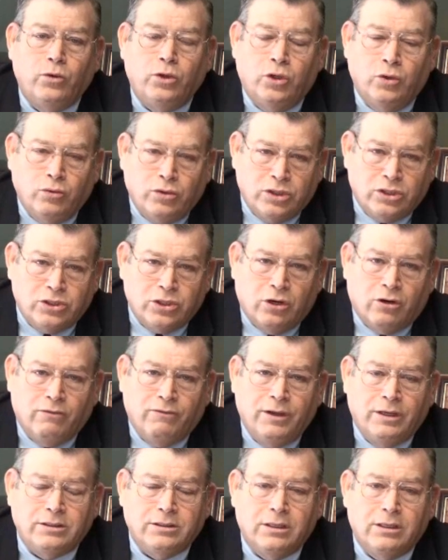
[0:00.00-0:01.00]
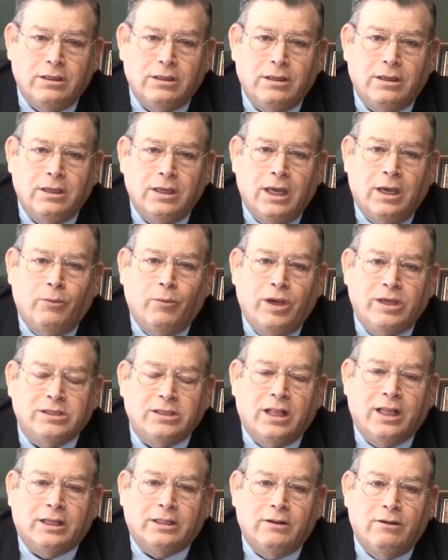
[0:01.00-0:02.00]
You deserve it. And we
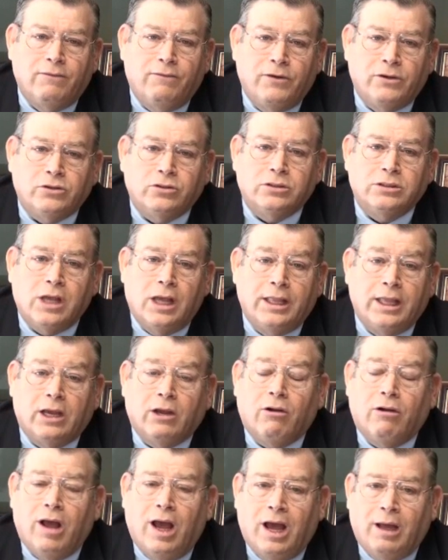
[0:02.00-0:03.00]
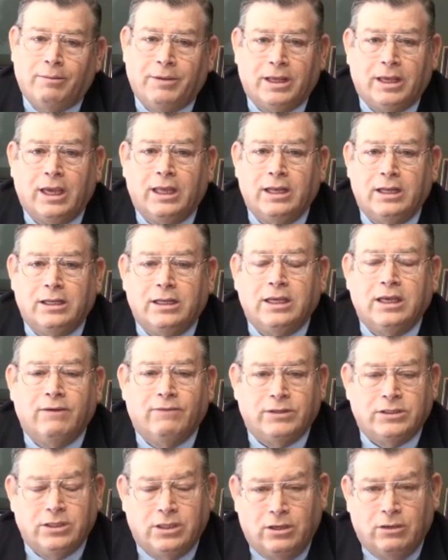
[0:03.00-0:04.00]
as elected officials, I think, are obligated to give it